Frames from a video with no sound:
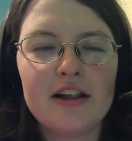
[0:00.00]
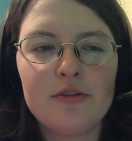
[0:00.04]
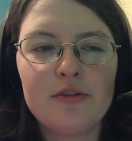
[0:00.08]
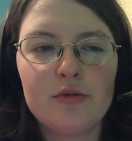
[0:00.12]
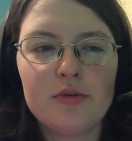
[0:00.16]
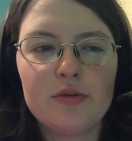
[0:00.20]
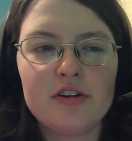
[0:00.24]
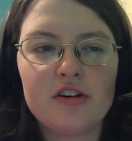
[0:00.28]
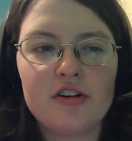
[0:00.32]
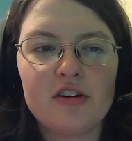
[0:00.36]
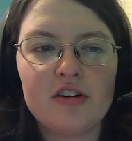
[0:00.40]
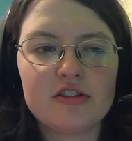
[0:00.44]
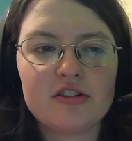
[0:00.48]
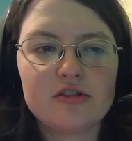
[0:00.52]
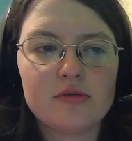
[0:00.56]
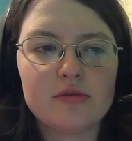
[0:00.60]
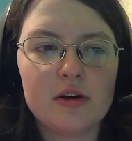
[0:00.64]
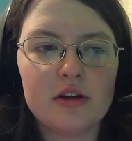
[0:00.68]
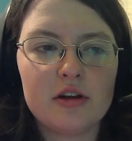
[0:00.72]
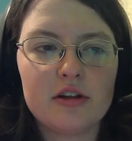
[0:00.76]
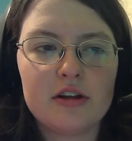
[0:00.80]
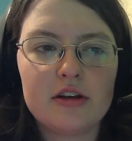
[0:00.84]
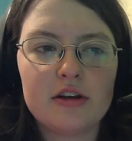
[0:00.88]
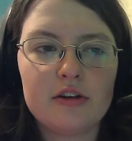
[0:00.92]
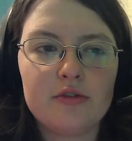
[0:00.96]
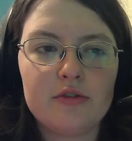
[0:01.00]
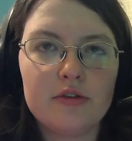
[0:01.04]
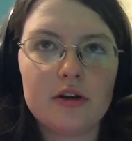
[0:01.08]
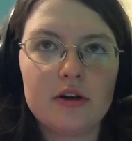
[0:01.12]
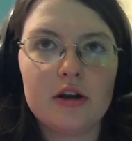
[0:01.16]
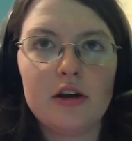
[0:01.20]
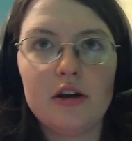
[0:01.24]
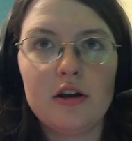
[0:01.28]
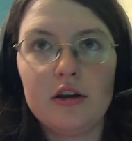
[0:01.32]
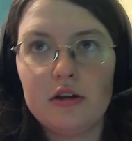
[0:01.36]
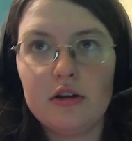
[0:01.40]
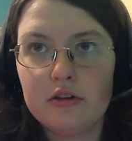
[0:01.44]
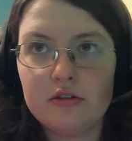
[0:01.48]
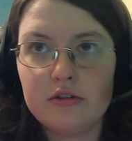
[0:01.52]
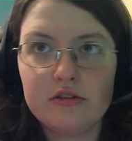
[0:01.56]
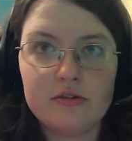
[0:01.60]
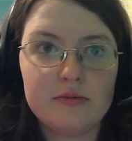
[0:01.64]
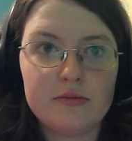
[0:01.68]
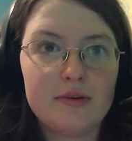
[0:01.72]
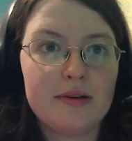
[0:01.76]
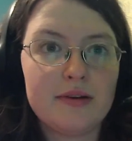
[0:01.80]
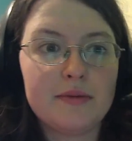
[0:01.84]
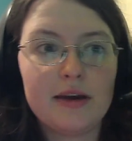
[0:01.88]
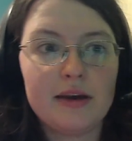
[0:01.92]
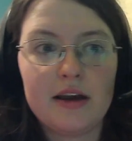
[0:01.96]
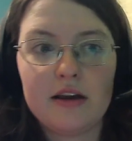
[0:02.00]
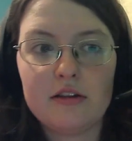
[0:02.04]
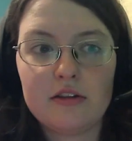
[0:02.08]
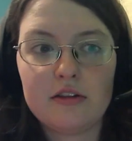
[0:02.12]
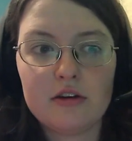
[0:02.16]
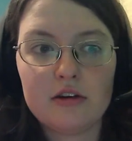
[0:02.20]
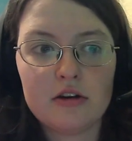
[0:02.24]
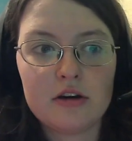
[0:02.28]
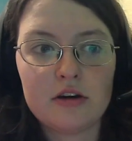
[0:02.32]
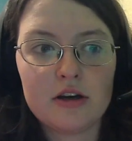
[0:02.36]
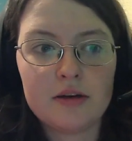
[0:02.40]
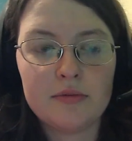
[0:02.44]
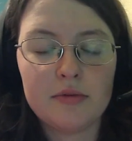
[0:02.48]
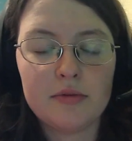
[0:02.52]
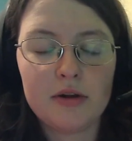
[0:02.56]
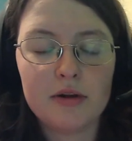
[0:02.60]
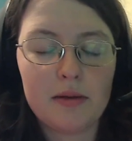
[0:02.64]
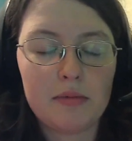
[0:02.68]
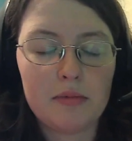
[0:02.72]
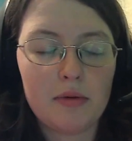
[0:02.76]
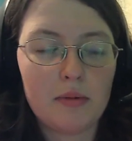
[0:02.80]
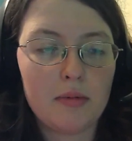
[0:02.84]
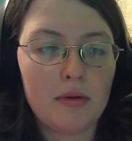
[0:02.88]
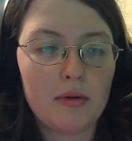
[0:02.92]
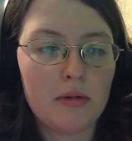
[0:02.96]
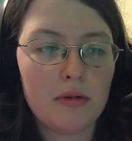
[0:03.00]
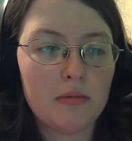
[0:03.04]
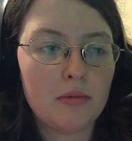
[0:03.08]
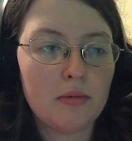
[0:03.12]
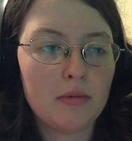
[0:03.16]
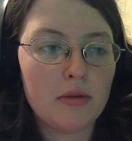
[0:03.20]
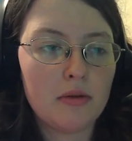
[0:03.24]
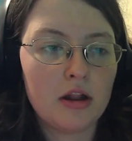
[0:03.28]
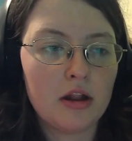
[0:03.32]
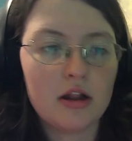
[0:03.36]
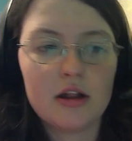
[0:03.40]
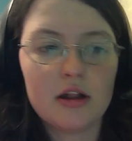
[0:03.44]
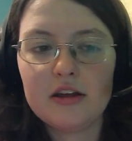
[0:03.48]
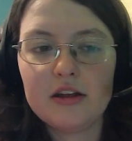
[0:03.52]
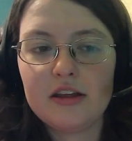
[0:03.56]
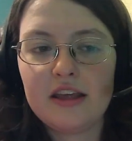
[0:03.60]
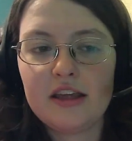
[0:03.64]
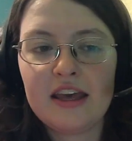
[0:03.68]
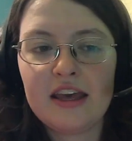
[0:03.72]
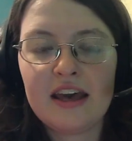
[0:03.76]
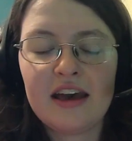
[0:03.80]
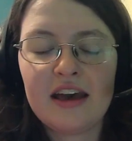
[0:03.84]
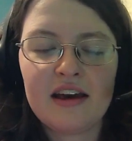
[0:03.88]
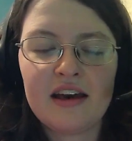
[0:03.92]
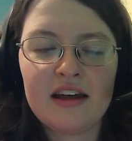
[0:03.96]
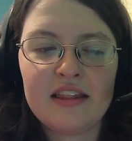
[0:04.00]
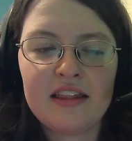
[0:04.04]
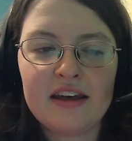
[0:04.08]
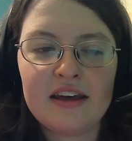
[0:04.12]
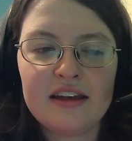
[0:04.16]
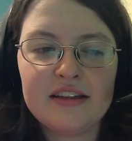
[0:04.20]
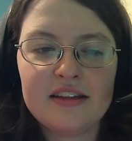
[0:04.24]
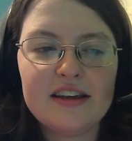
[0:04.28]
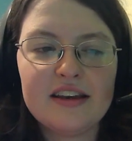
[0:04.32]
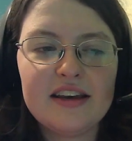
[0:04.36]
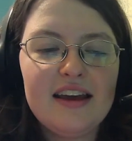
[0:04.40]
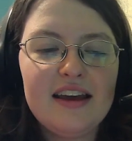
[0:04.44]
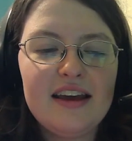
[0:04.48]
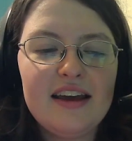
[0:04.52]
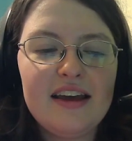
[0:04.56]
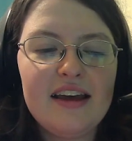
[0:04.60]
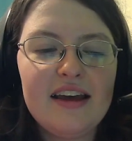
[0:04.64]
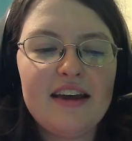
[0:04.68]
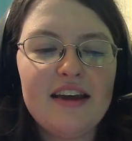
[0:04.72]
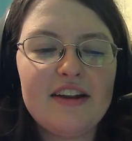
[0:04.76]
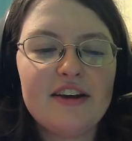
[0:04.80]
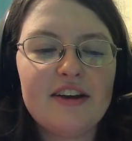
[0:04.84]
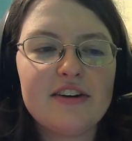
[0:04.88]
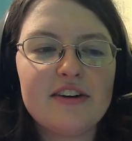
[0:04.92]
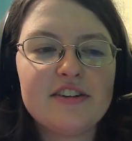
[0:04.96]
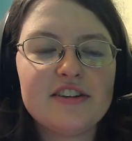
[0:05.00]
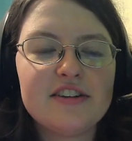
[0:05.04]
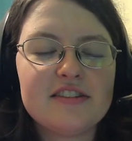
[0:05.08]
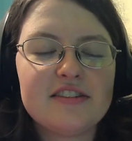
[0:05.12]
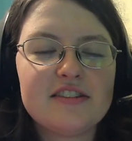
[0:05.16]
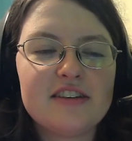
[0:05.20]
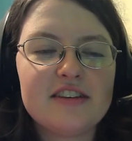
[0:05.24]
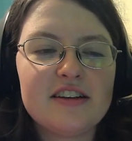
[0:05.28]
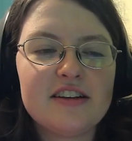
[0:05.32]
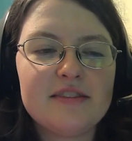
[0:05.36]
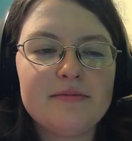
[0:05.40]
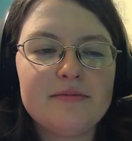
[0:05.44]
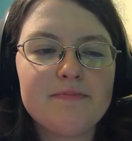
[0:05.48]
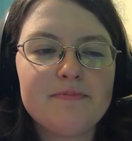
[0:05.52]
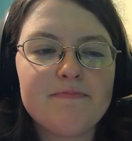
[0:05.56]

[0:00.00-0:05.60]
Everyone talks about like Friends, Big Bang Theory, blah blah blah blah blah. Yeah, that I don't know.